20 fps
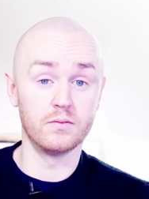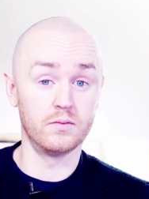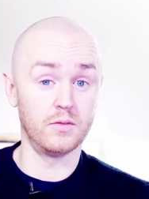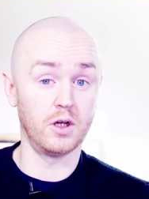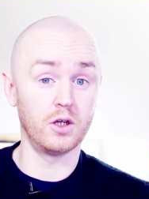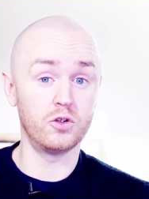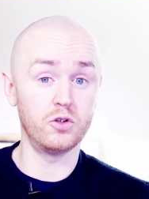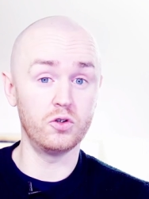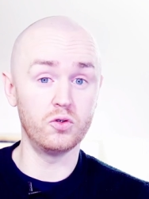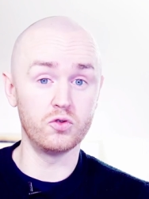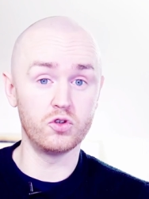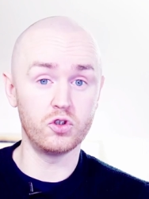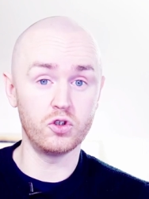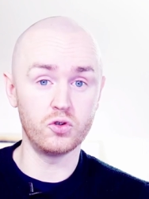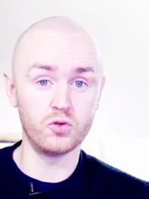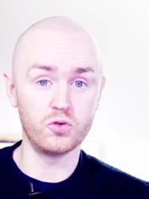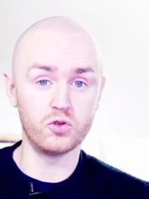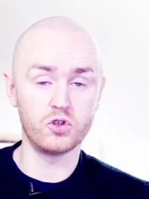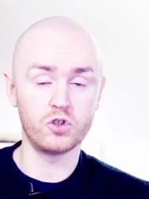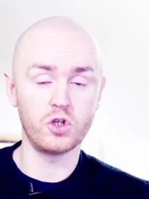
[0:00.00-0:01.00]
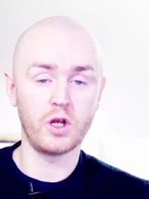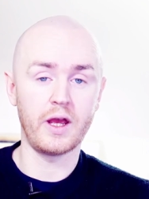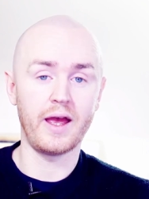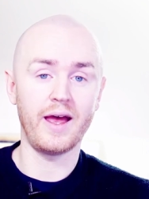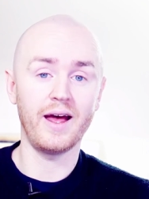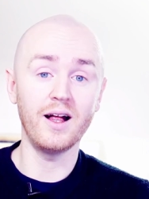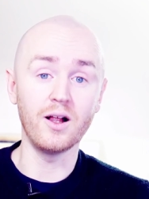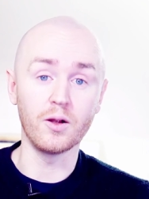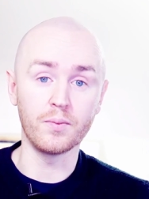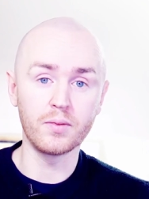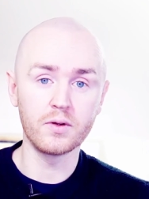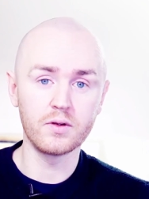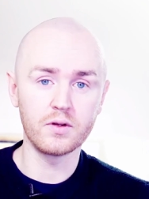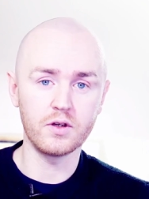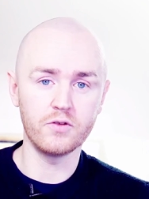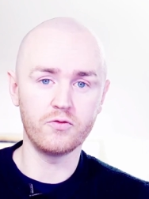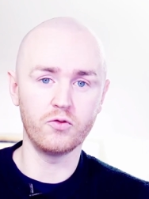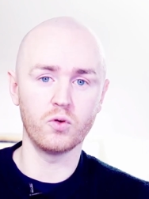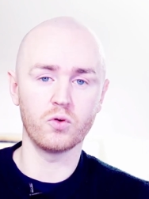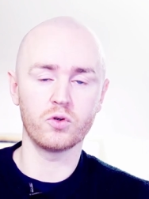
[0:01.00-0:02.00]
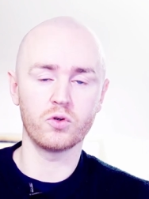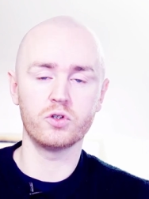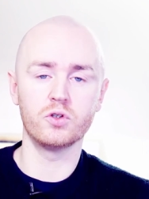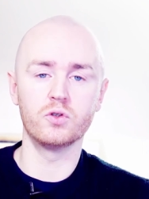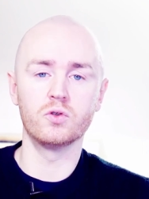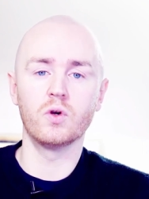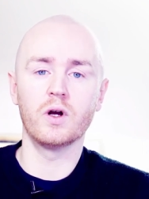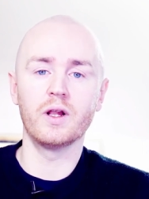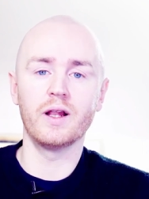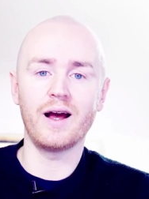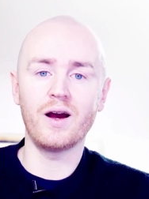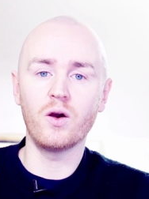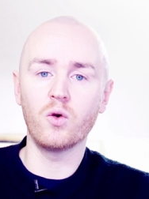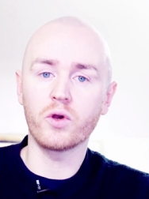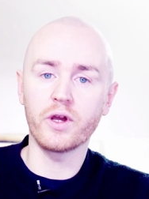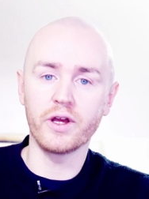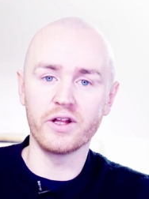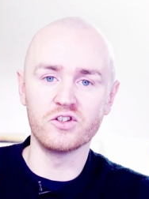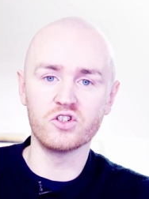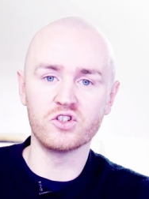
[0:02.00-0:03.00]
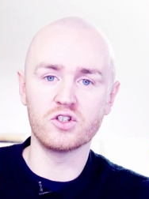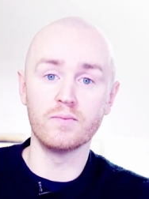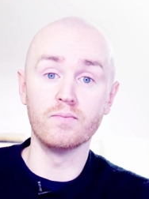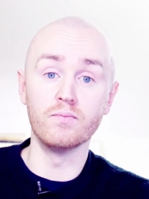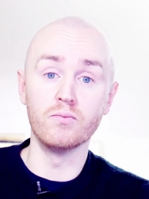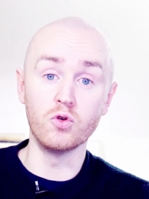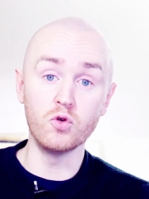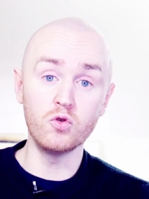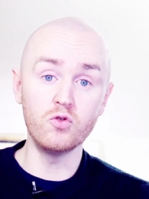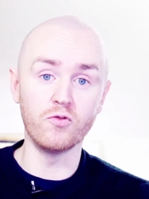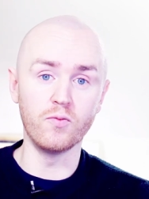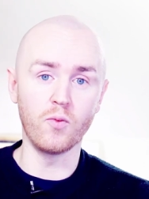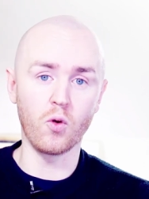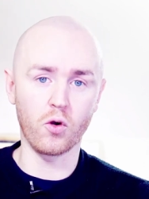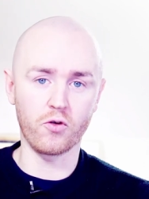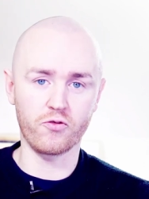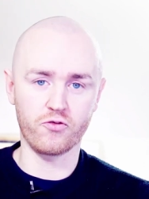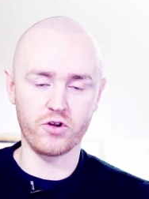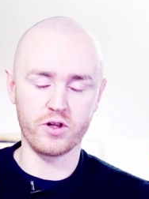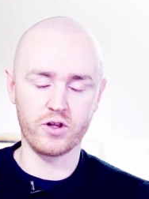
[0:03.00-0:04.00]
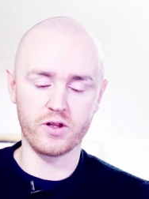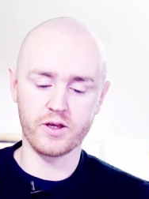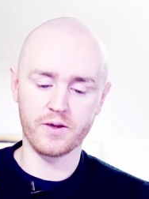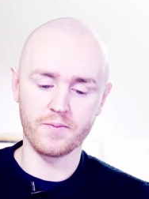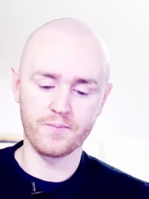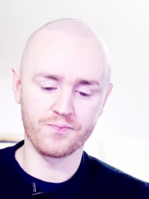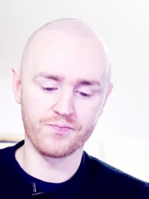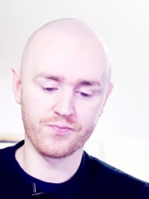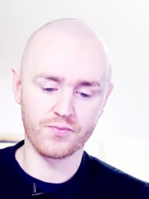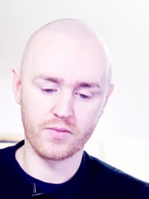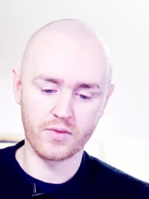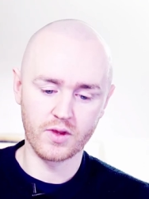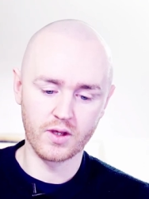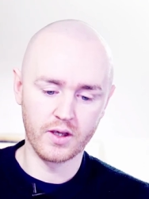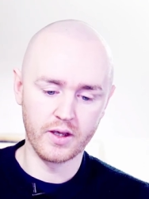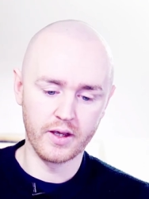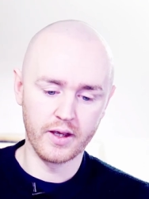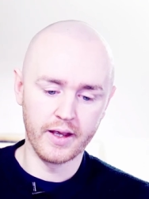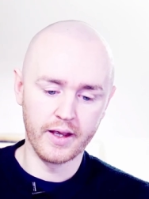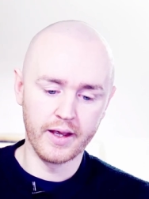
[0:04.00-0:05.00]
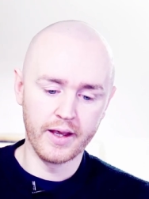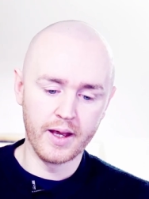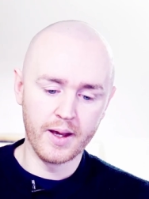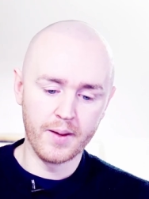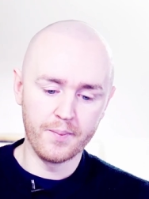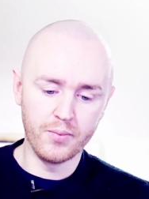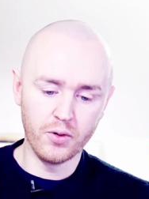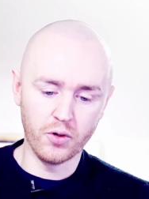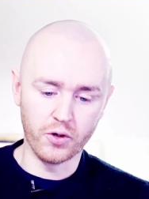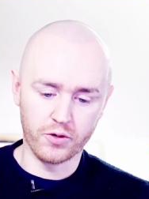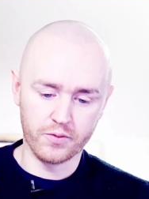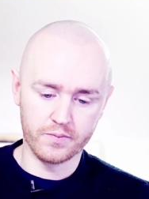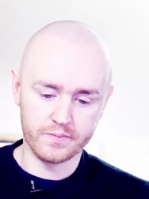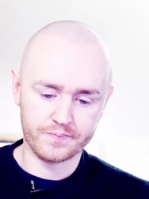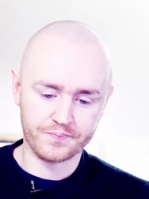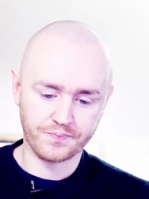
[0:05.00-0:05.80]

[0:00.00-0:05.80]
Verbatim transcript: a huge, huge help if we were to allow kids to move more freely. But